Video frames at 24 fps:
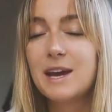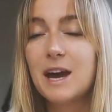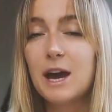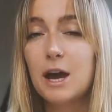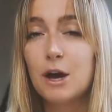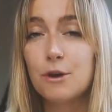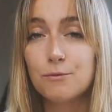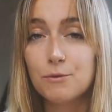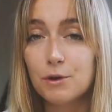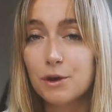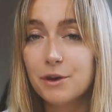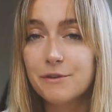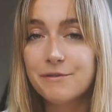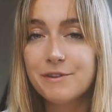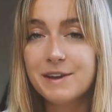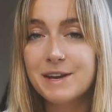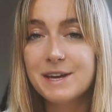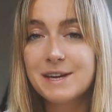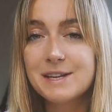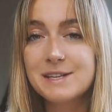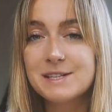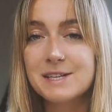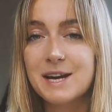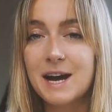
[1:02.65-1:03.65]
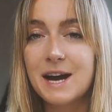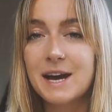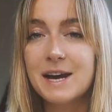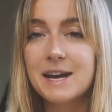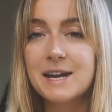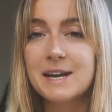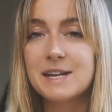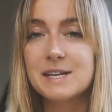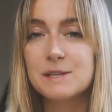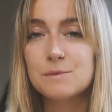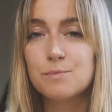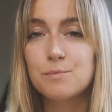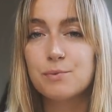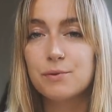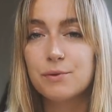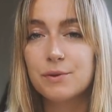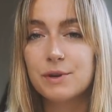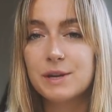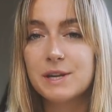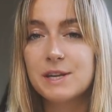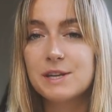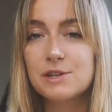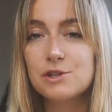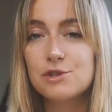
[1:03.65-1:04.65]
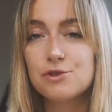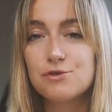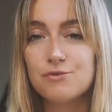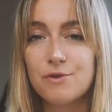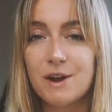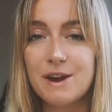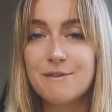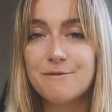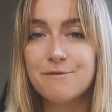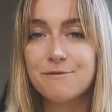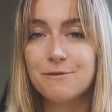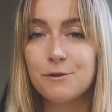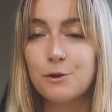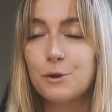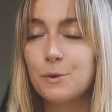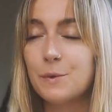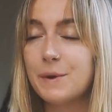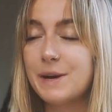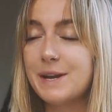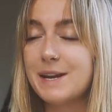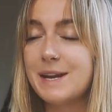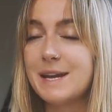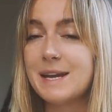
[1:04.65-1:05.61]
A raw vegan diet is pretty straightforward.